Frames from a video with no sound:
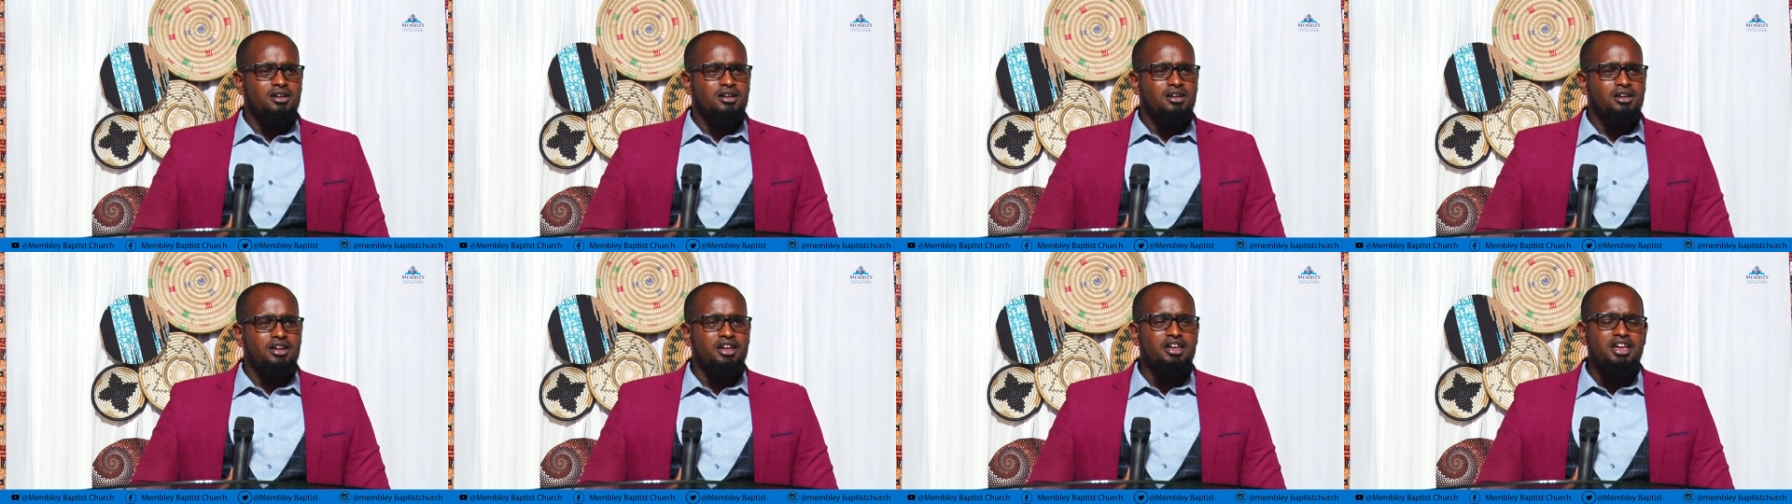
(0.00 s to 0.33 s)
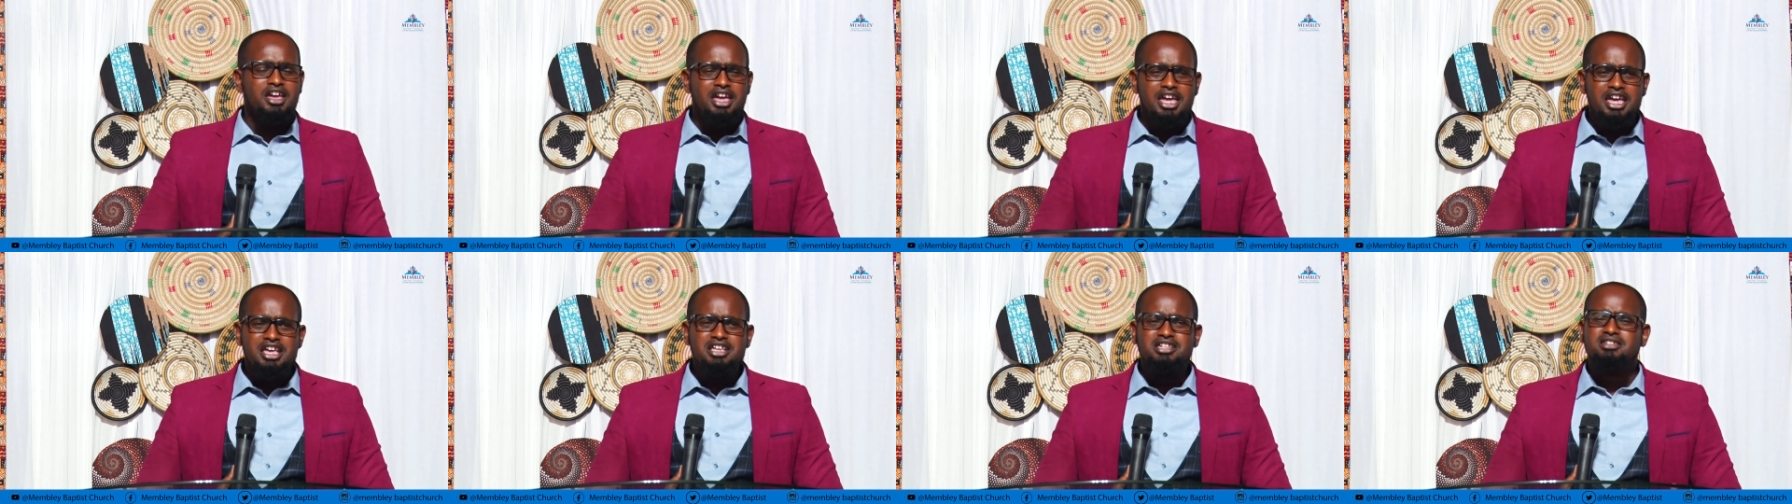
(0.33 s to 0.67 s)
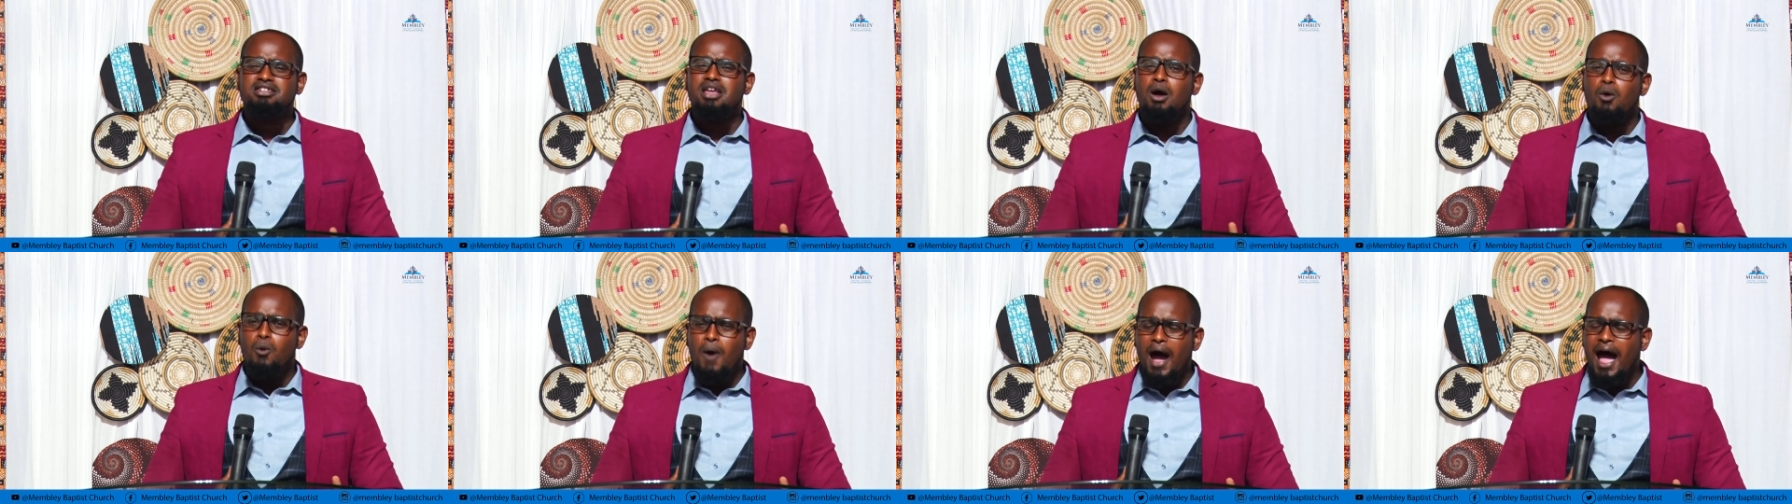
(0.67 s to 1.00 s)
He is
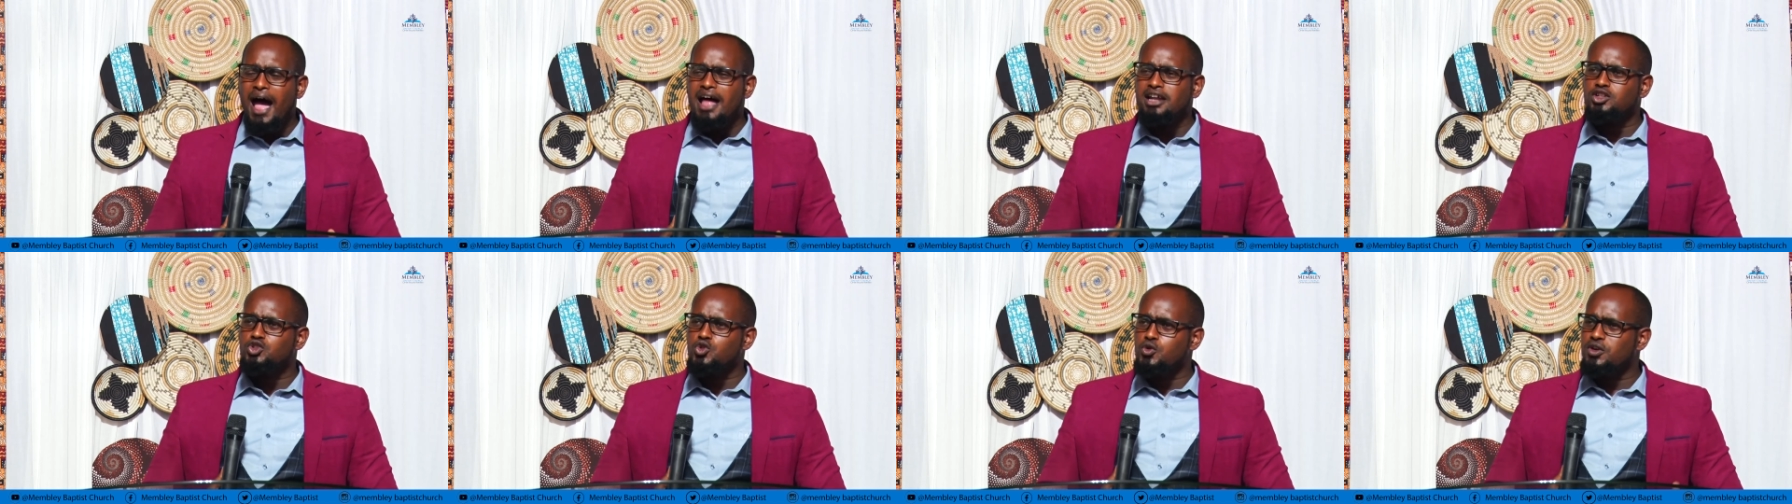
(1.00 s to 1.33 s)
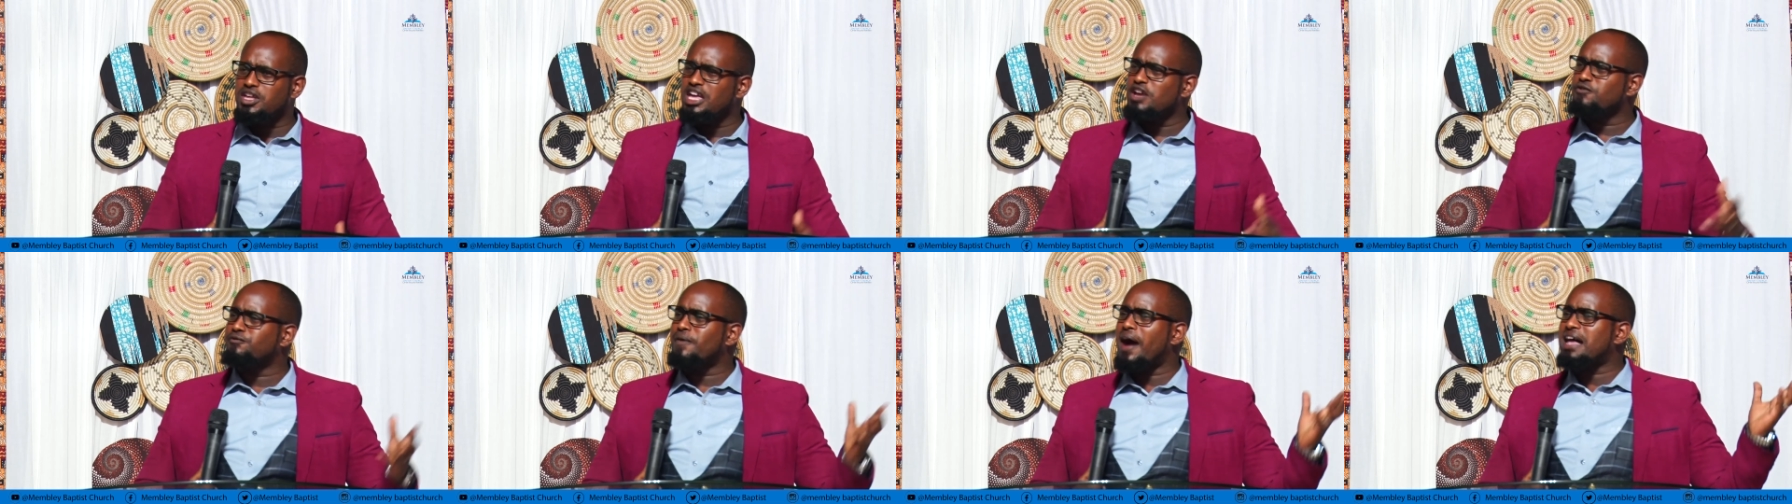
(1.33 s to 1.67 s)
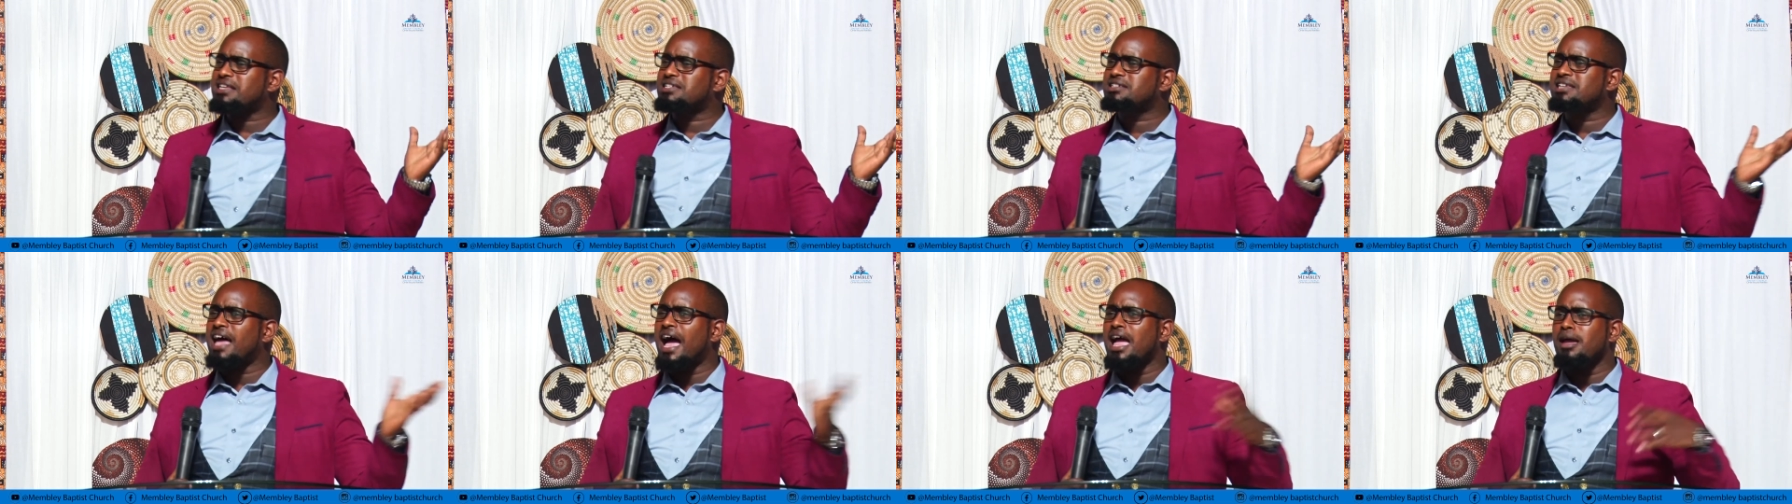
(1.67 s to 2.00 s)
the one to give
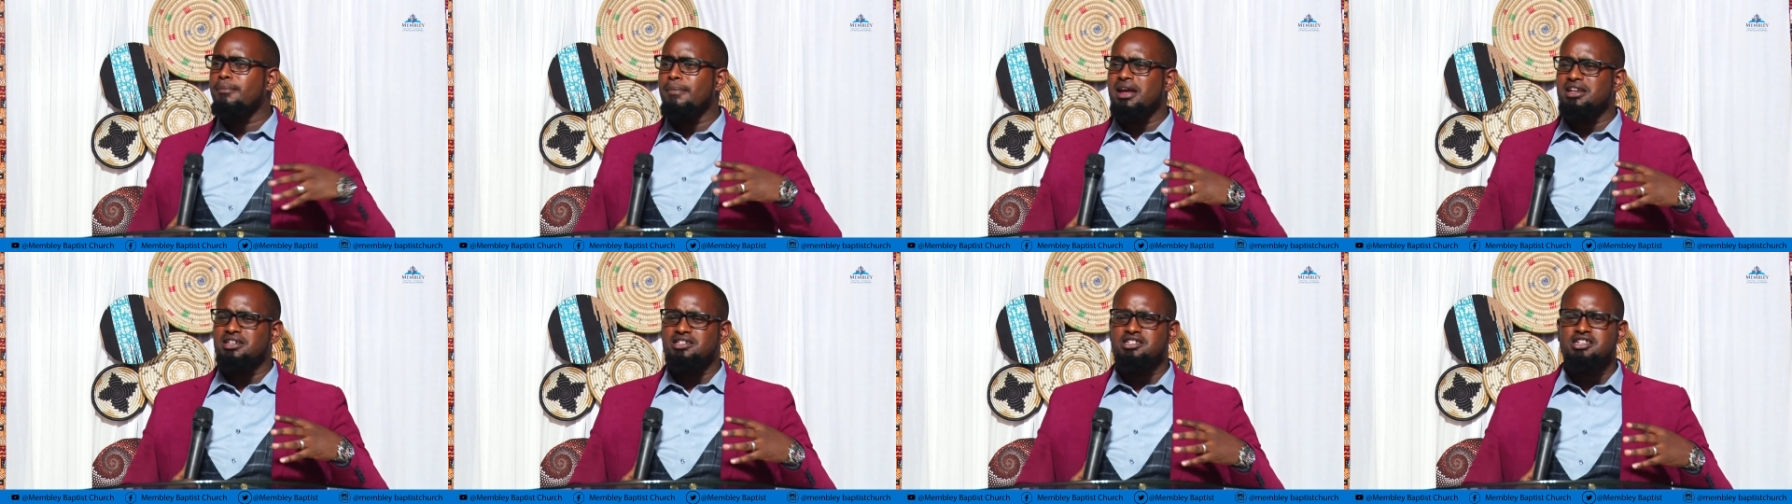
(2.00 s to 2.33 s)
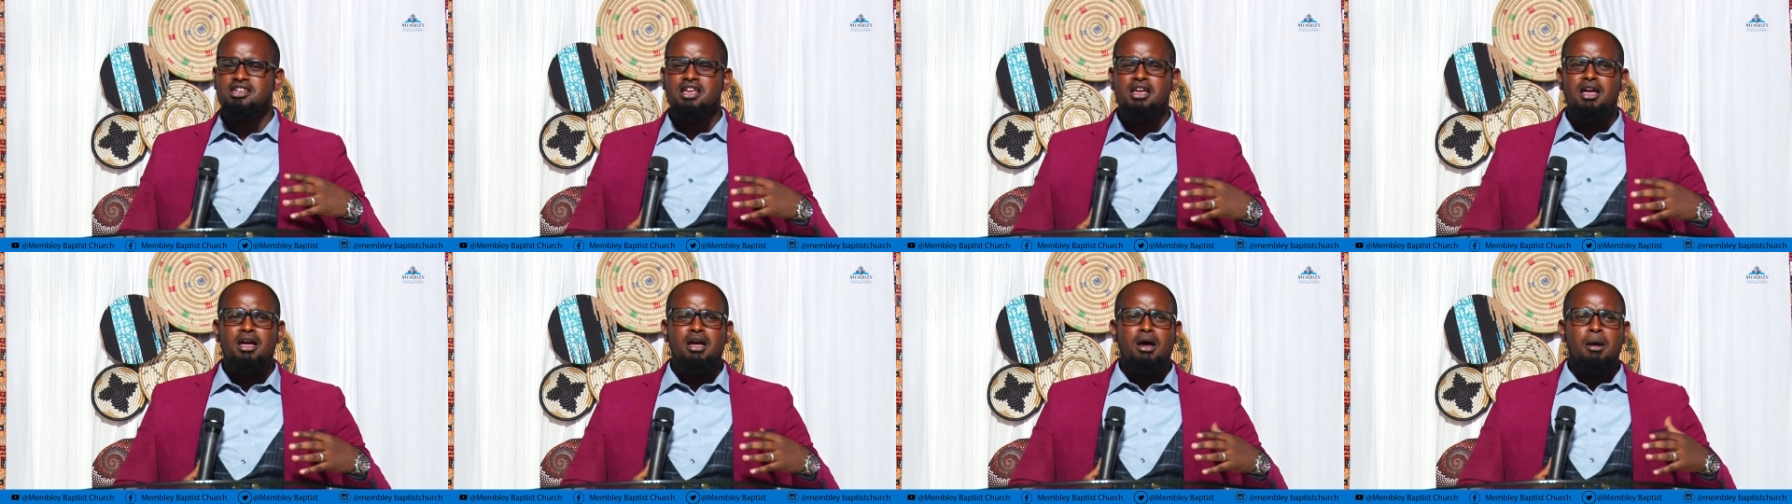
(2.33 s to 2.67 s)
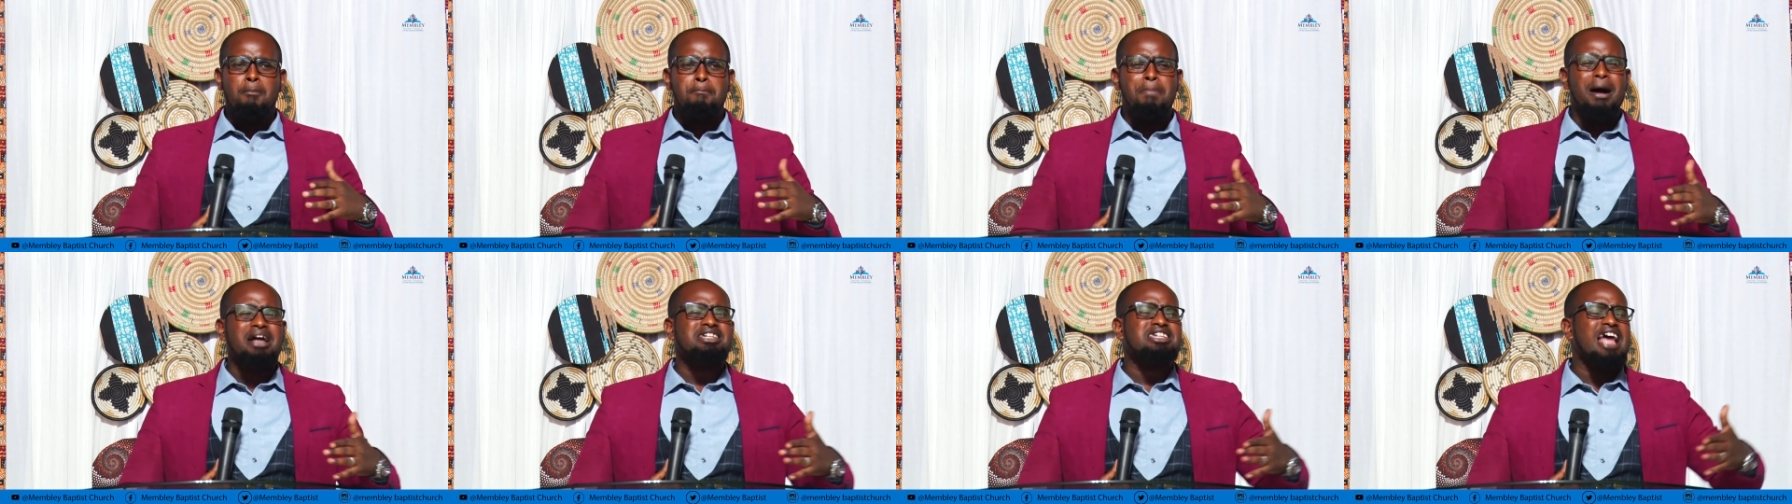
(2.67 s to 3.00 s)
assignments.
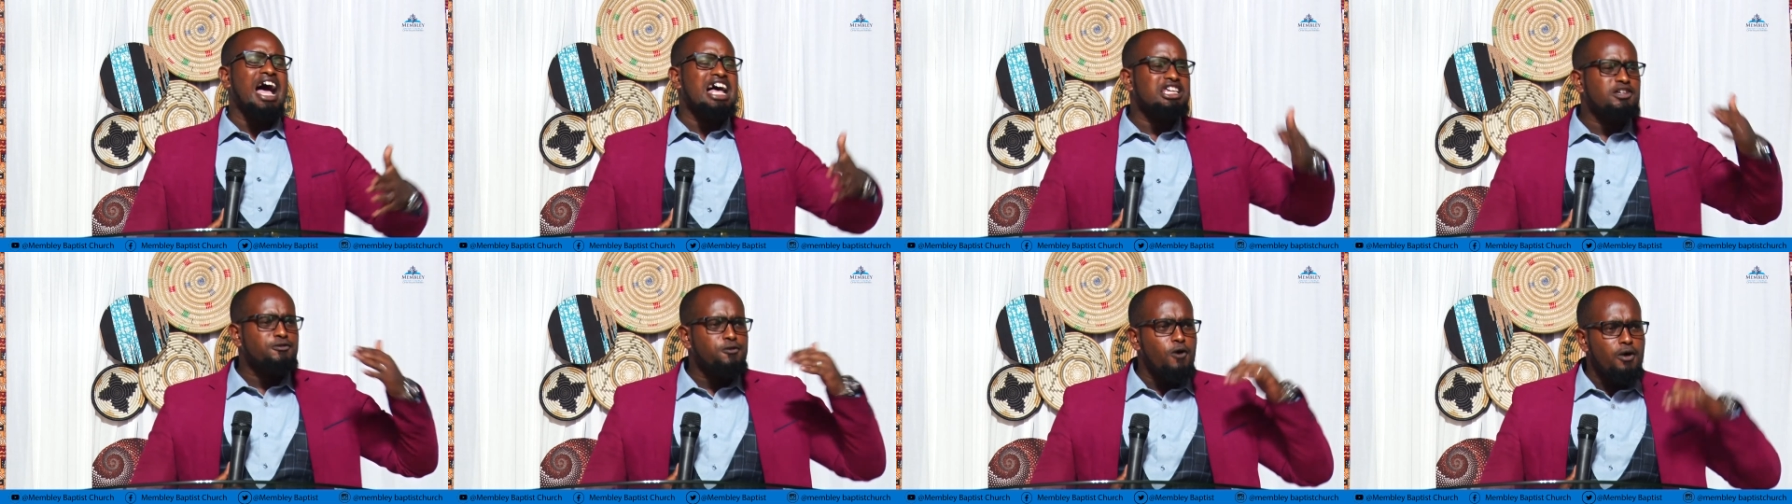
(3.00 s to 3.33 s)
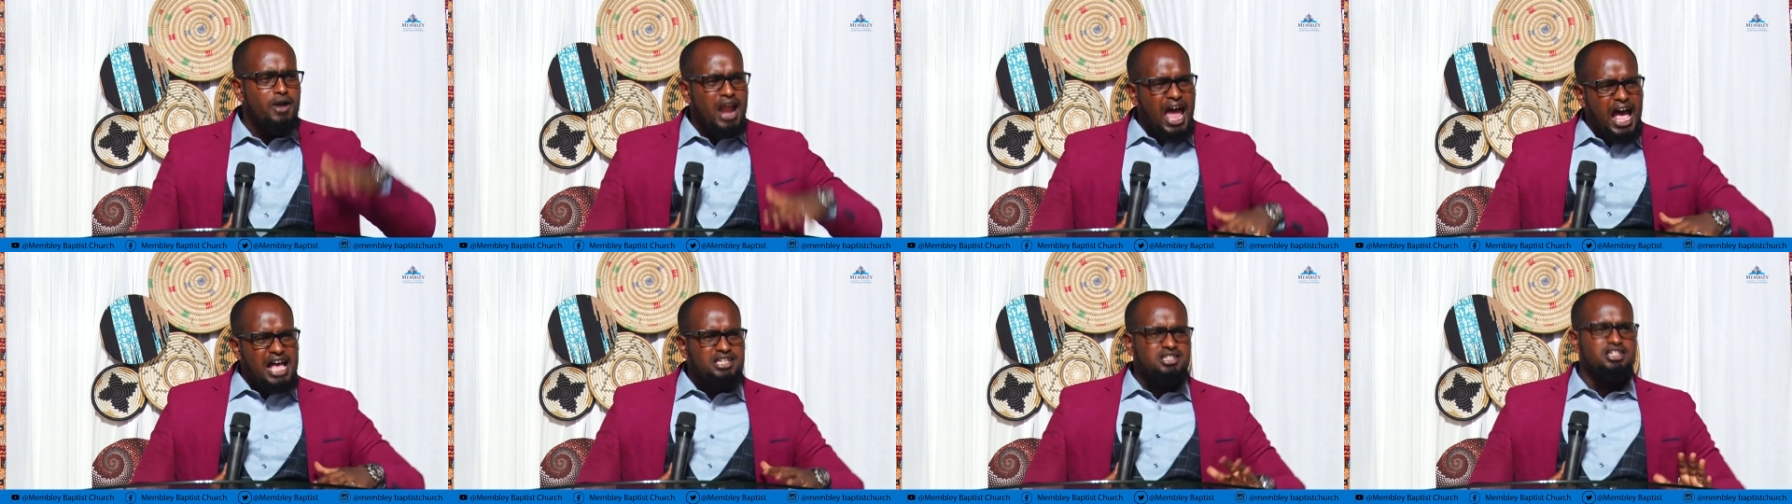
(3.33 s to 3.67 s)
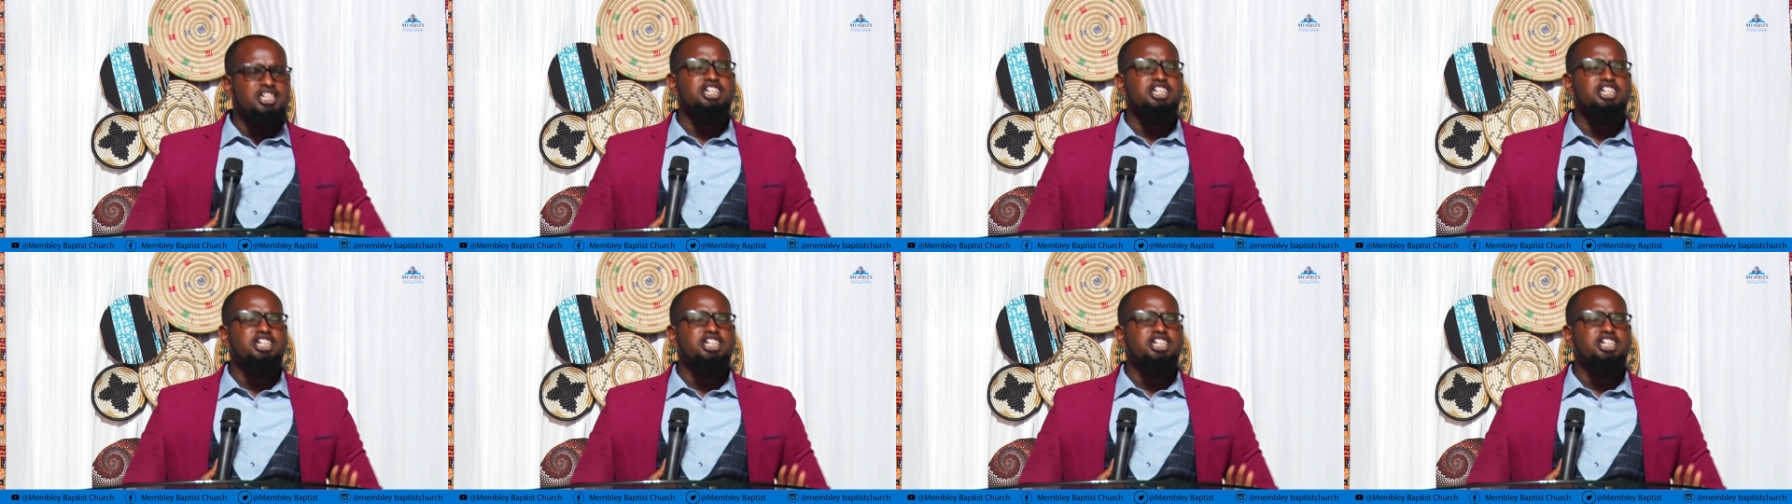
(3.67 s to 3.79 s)
But as for us,